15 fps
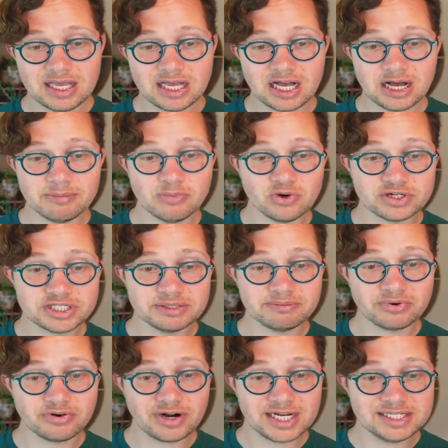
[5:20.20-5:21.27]
A more
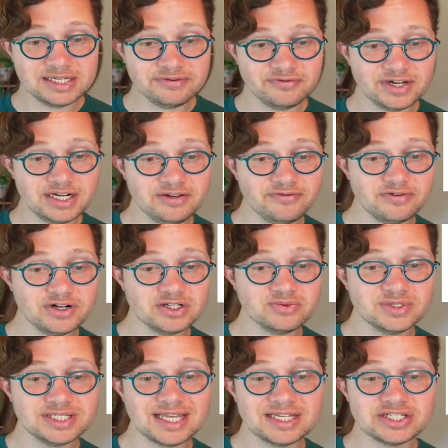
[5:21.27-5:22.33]
surprising finding for us
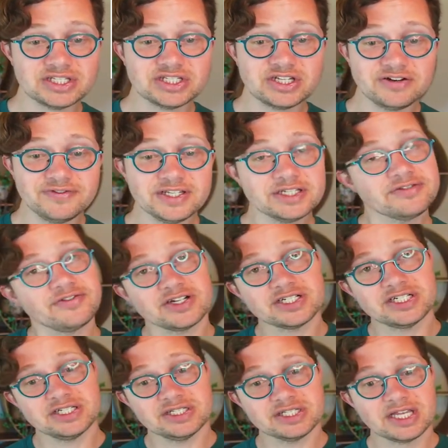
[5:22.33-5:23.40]
was that serverless
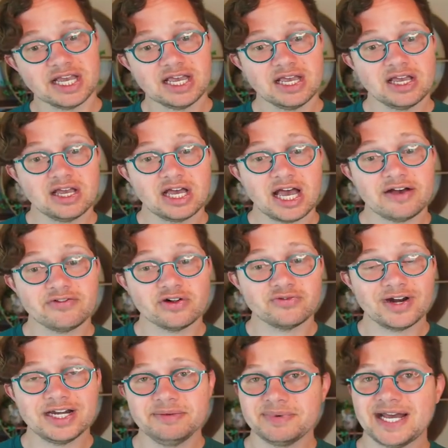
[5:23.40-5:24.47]
functions have
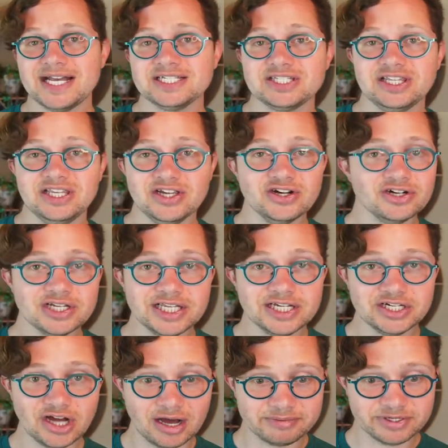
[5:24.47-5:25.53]
already passed the early
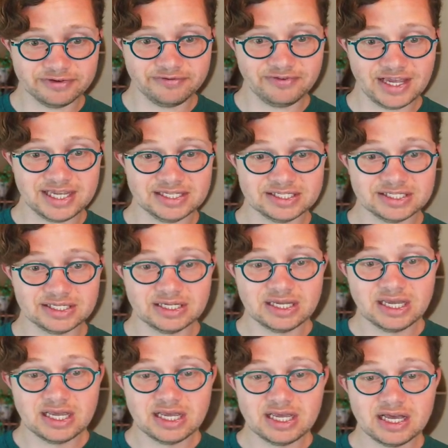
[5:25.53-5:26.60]
adopter phase.
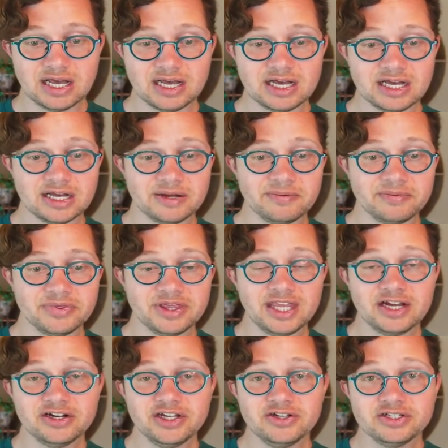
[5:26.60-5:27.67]
They
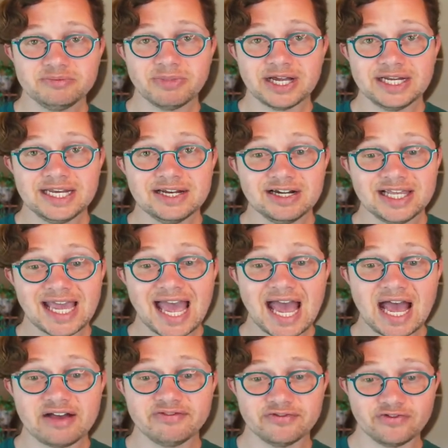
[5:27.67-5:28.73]
are used by nearly
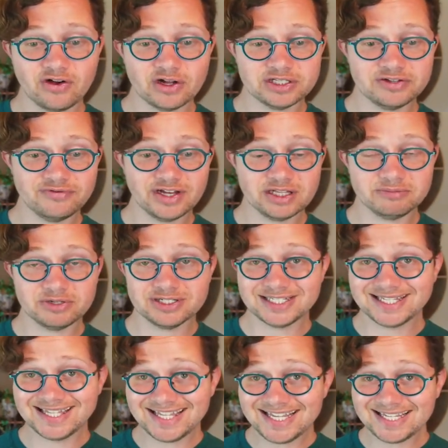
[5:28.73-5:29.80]
half of all developers,
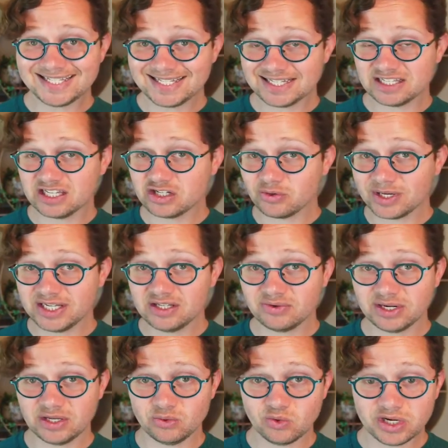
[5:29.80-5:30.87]
and this is the
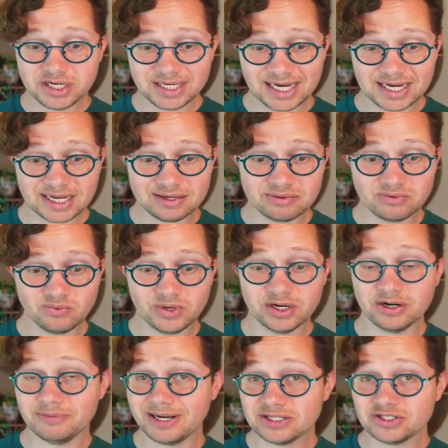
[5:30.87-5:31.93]
2021 data. We
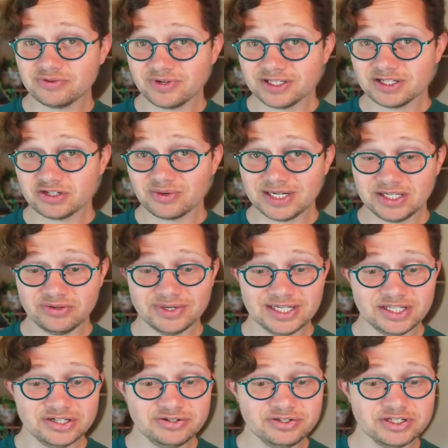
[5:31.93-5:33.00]
are about to run the
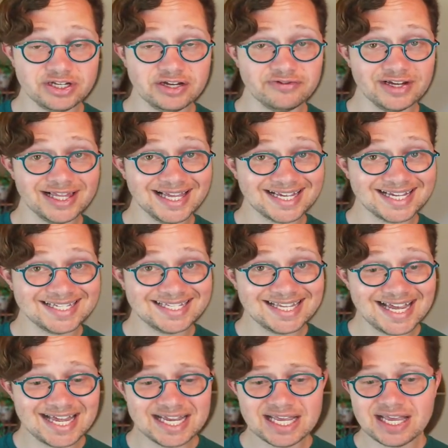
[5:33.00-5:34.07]
2022 survey, like I
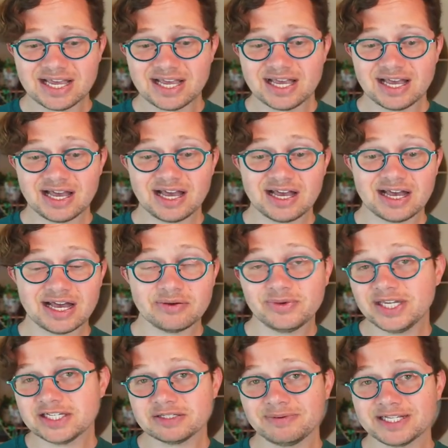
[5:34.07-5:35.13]
said, and
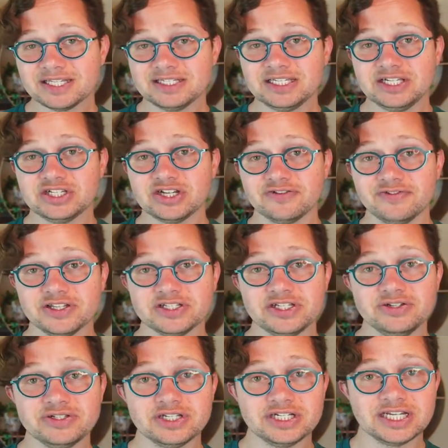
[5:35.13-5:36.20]
we expect to see serverless
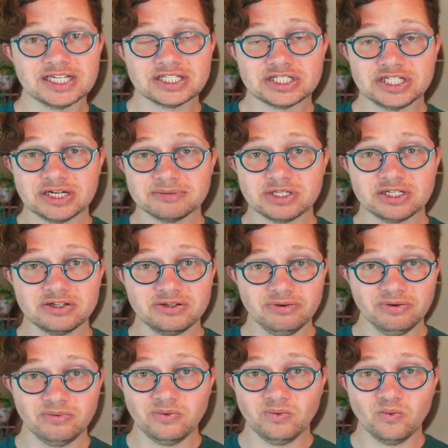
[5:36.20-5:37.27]
usage has jumped
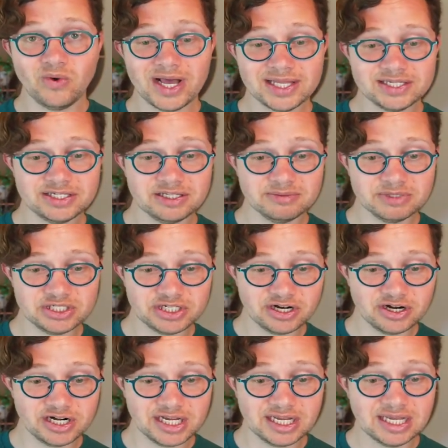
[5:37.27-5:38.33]
well into the
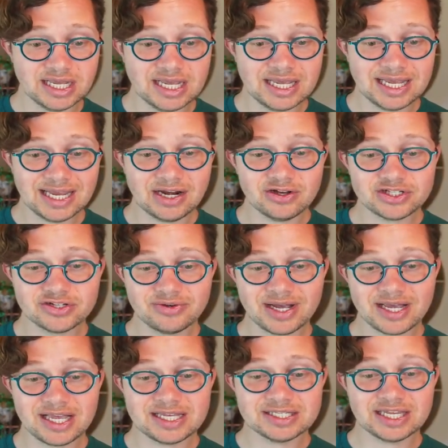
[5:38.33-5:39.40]
majority. It also
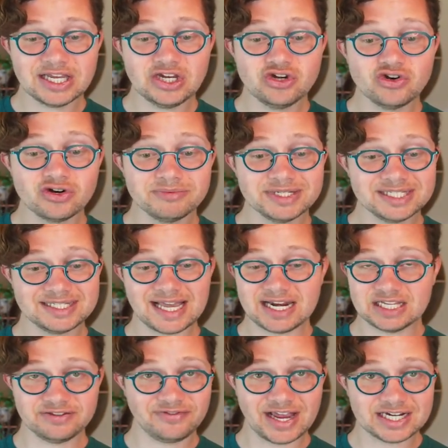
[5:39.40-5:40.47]
has enormous
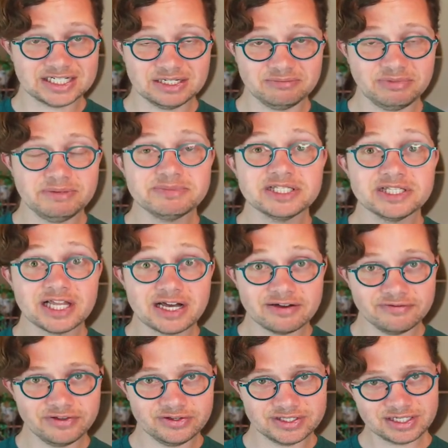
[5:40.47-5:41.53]
satisfaction. People
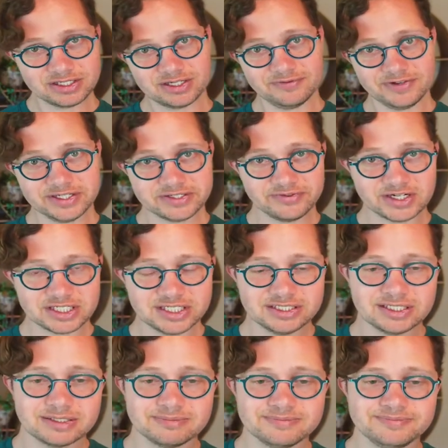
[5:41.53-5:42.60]
love using serverless functions.